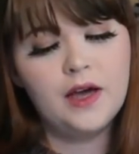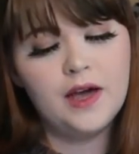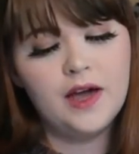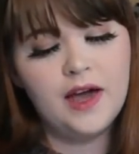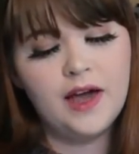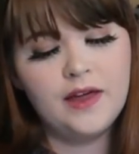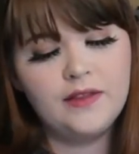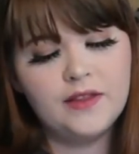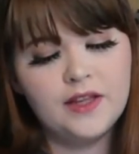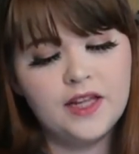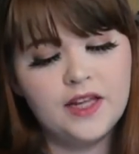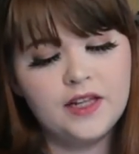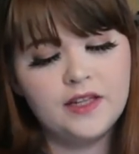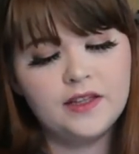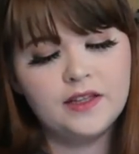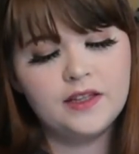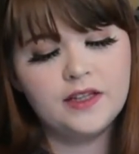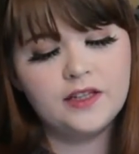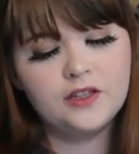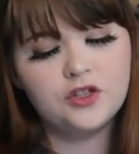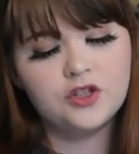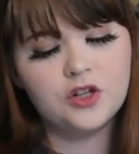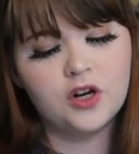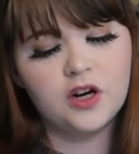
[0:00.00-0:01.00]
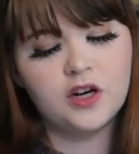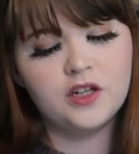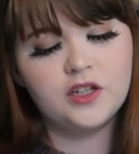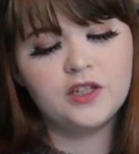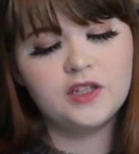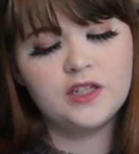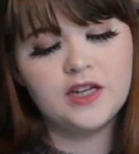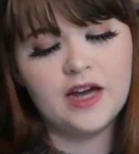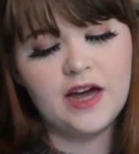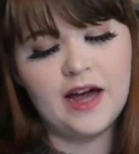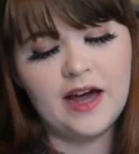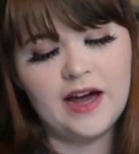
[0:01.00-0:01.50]
And then they tried
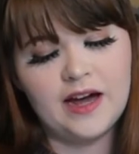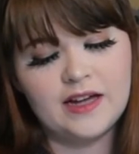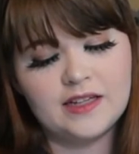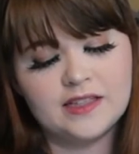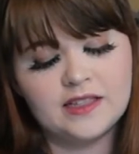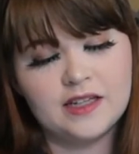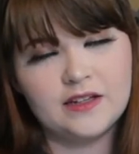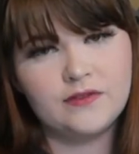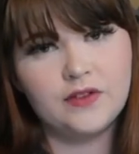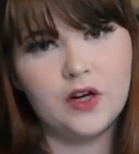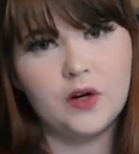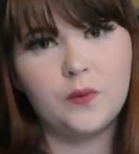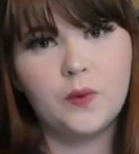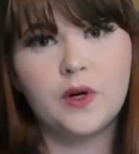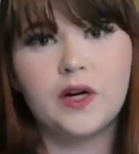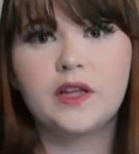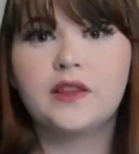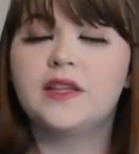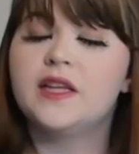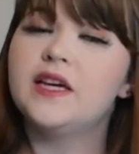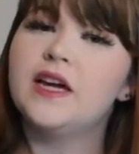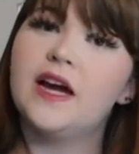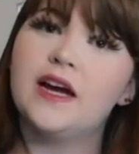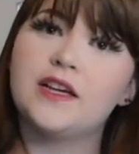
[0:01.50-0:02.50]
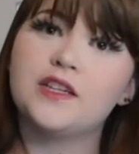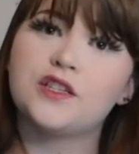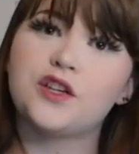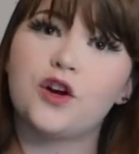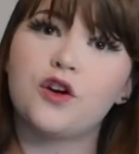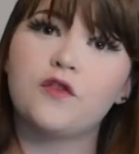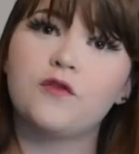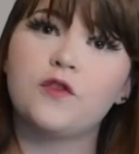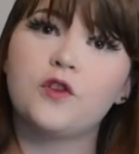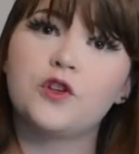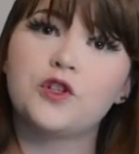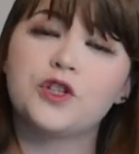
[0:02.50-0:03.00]
to ask if I wanted the
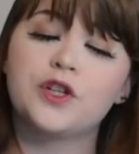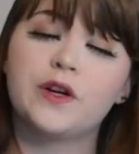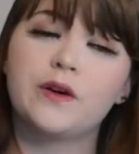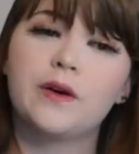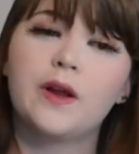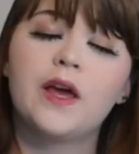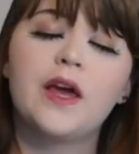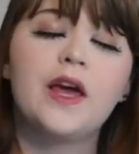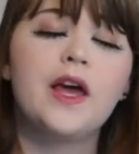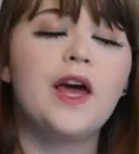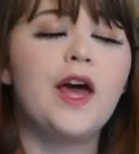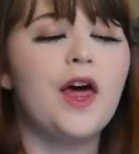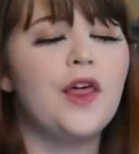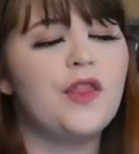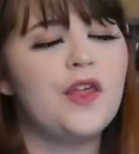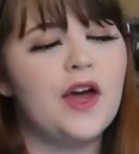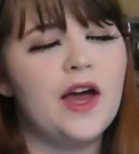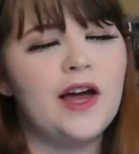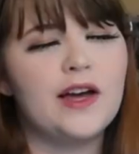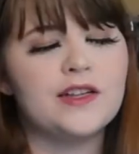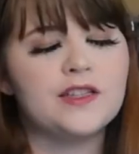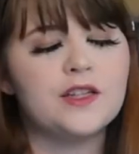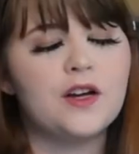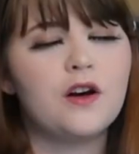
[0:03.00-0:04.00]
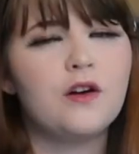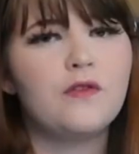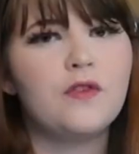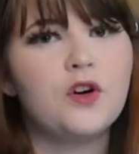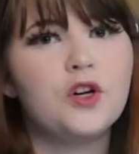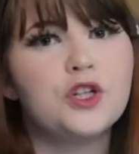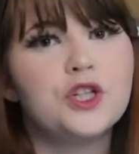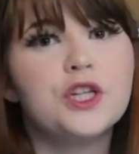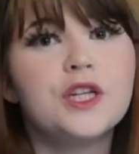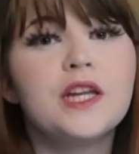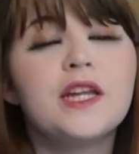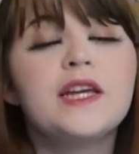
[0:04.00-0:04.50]
SR version. The SR
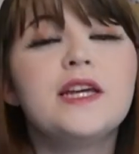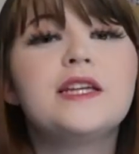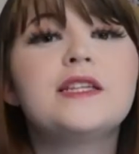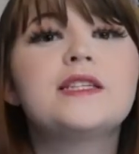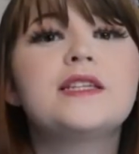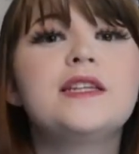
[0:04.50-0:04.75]
version is